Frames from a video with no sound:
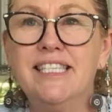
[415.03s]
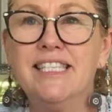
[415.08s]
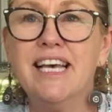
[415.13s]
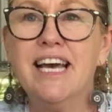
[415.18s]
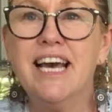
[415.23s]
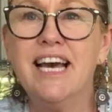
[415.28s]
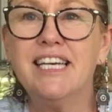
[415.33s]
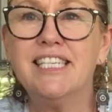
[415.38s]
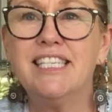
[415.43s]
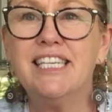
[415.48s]
they
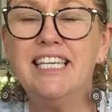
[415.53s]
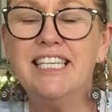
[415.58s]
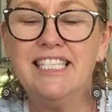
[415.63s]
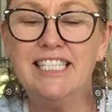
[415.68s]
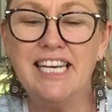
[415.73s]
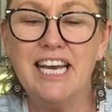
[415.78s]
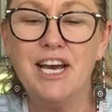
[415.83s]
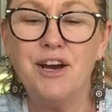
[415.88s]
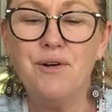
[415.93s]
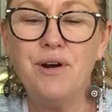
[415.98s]
actually
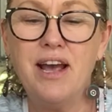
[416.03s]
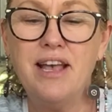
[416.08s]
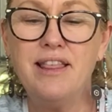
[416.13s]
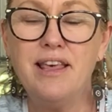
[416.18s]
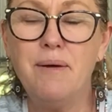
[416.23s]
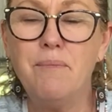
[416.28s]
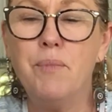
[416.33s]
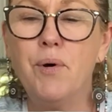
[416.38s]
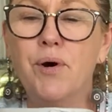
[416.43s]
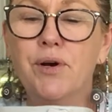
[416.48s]
decorate their
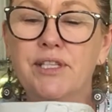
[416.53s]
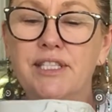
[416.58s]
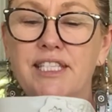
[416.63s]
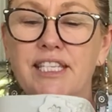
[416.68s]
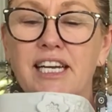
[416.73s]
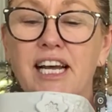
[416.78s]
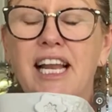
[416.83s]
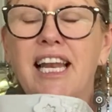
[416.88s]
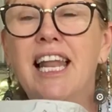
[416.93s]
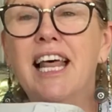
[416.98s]
pots, and
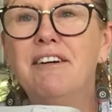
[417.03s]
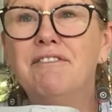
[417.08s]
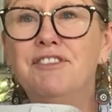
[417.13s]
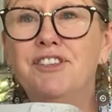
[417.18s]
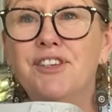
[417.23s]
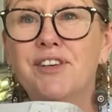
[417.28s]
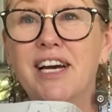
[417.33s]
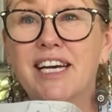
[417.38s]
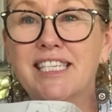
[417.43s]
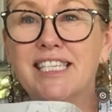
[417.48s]
I love to
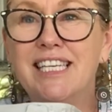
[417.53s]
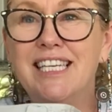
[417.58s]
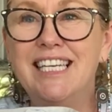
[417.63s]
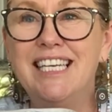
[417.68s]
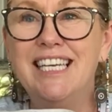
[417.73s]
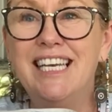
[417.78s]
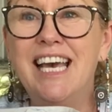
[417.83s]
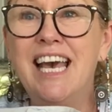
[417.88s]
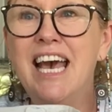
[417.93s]
actually